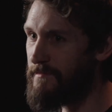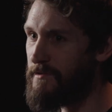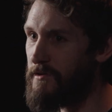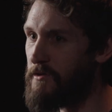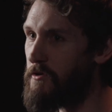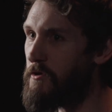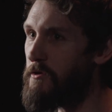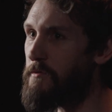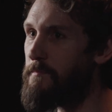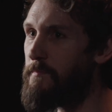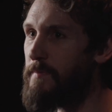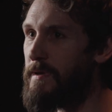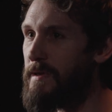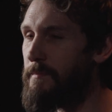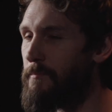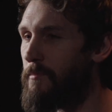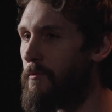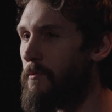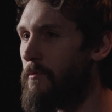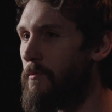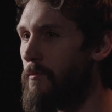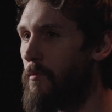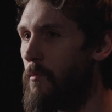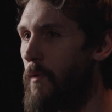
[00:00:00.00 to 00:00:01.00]
to good
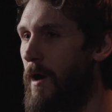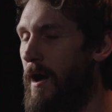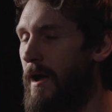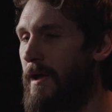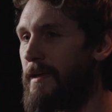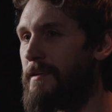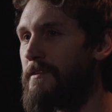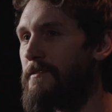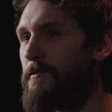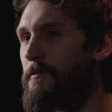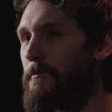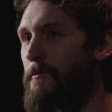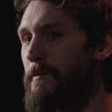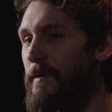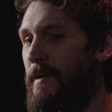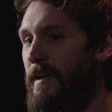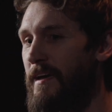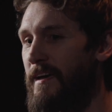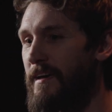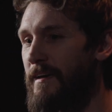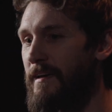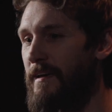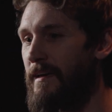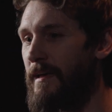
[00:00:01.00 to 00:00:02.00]
people?
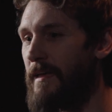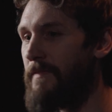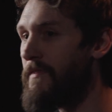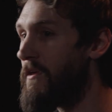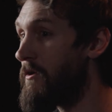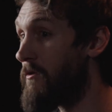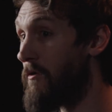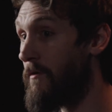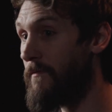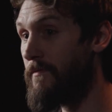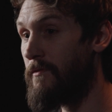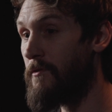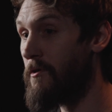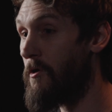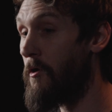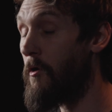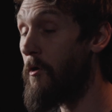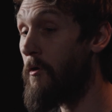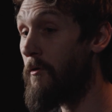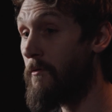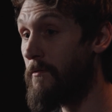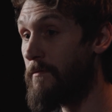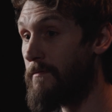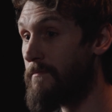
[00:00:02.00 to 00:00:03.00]
And they're
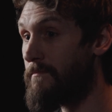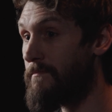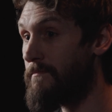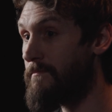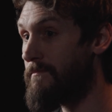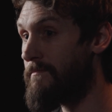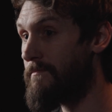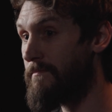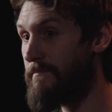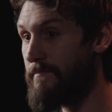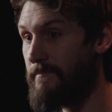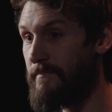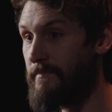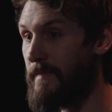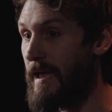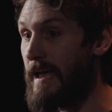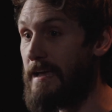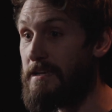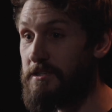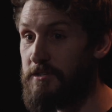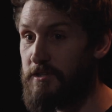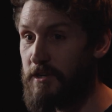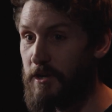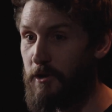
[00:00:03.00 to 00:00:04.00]
all
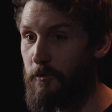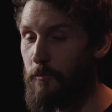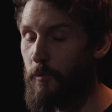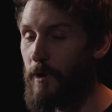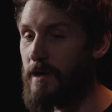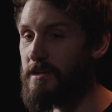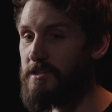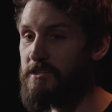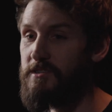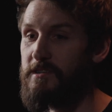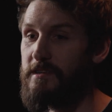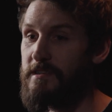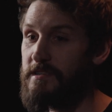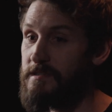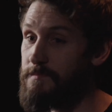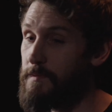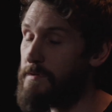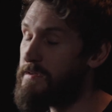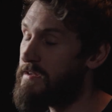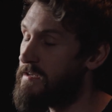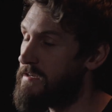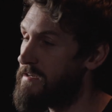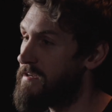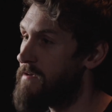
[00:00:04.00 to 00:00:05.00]
ancient questions,
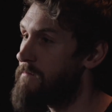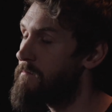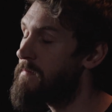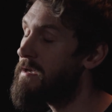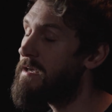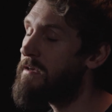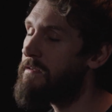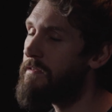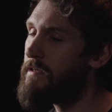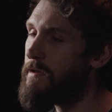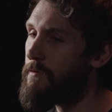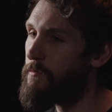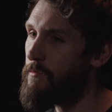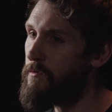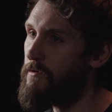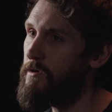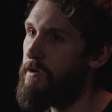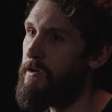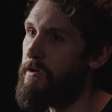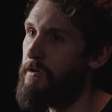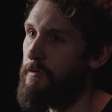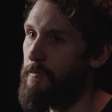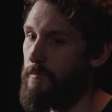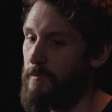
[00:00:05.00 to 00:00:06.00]
but to me, they were
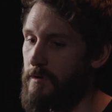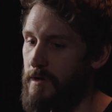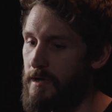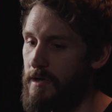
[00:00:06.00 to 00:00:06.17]
new.